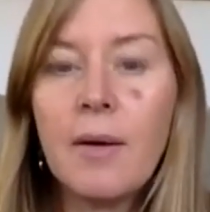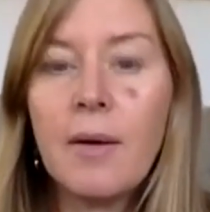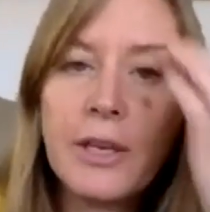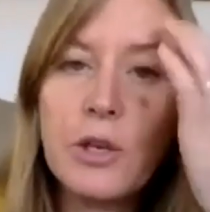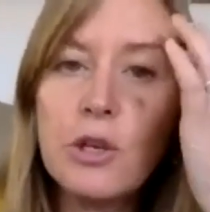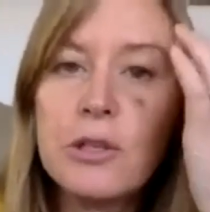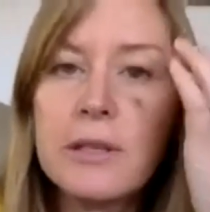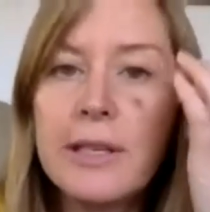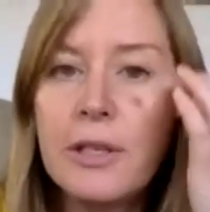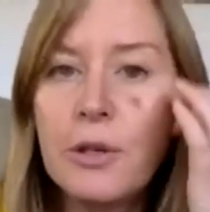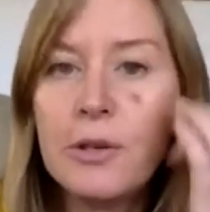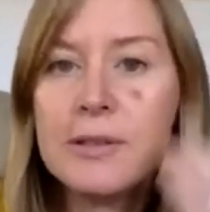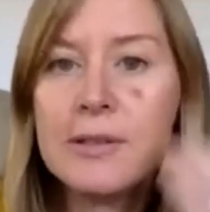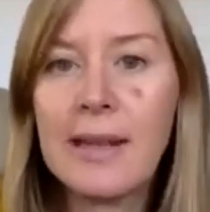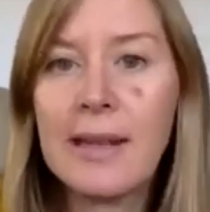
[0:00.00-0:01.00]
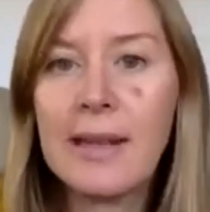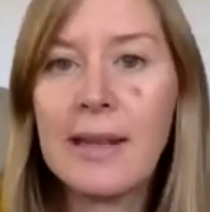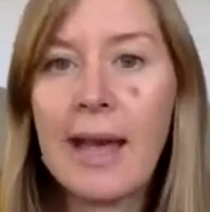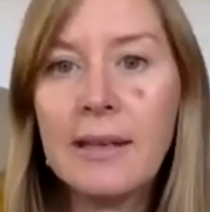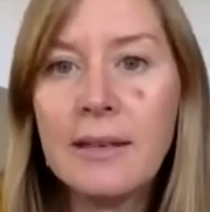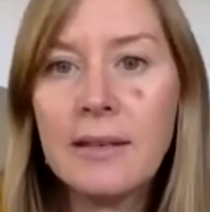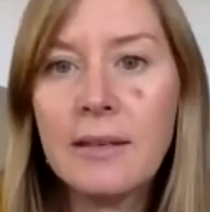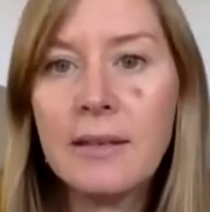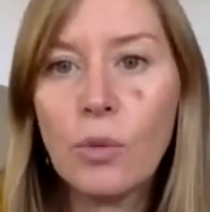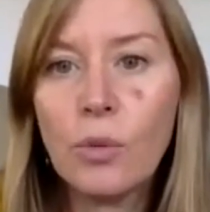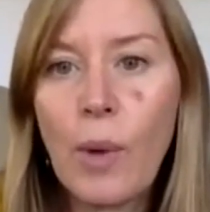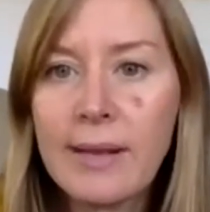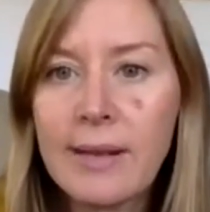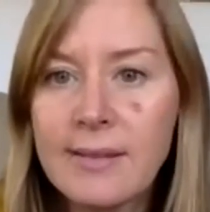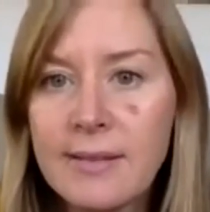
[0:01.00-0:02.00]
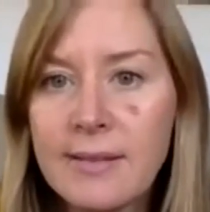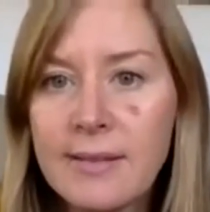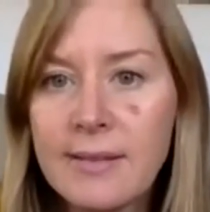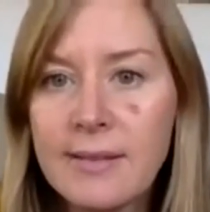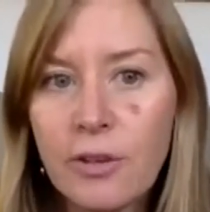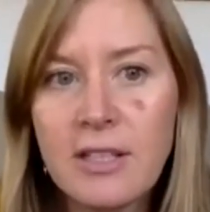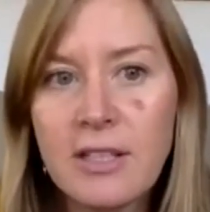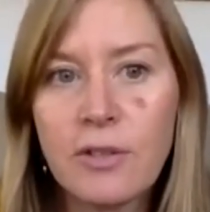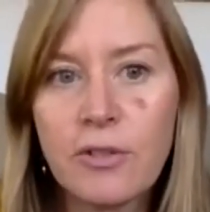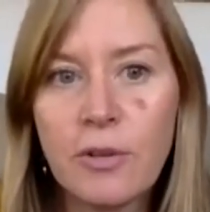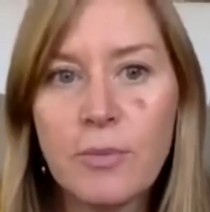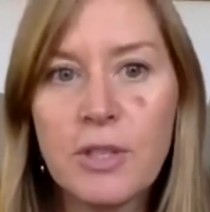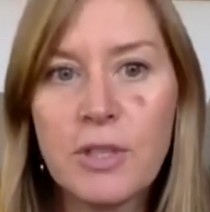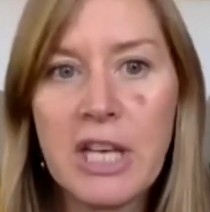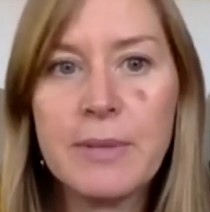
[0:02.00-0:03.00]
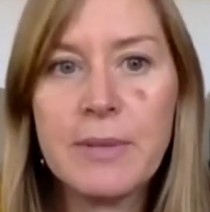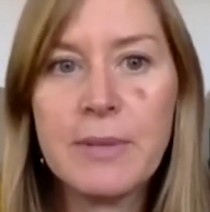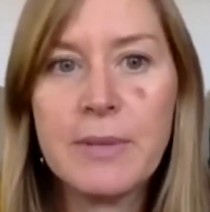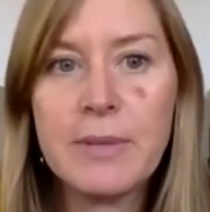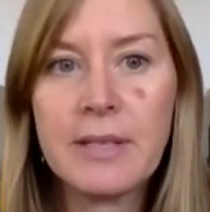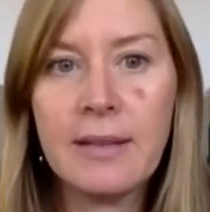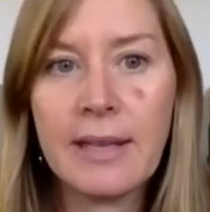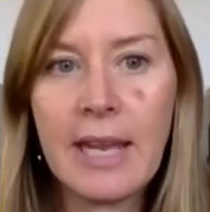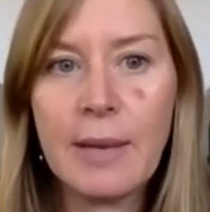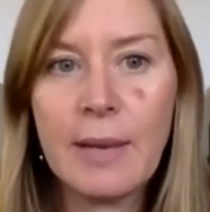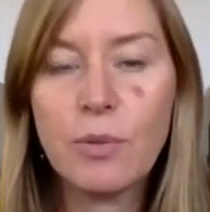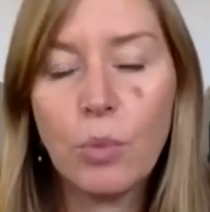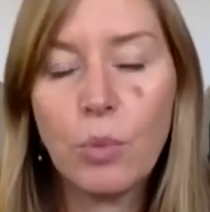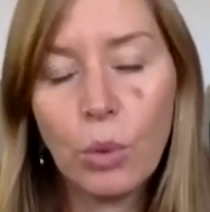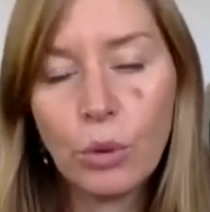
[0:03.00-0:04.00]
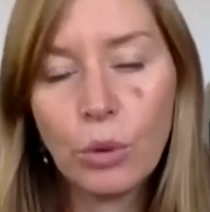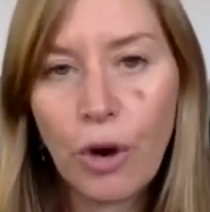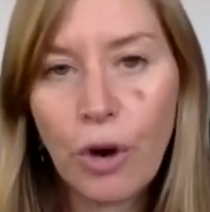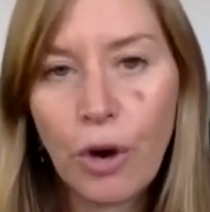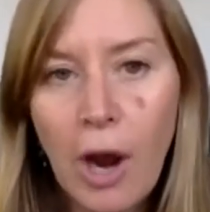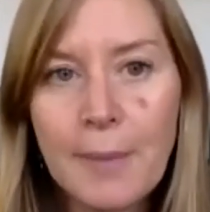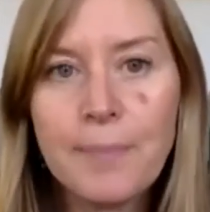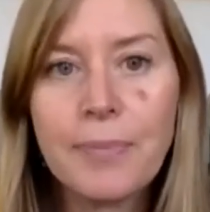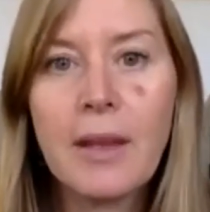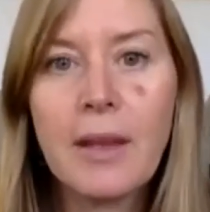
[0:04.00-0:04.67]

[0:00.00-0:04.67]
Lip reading: They usually use lanolin, the waxy secretions from sheepskin that keeps wool dry.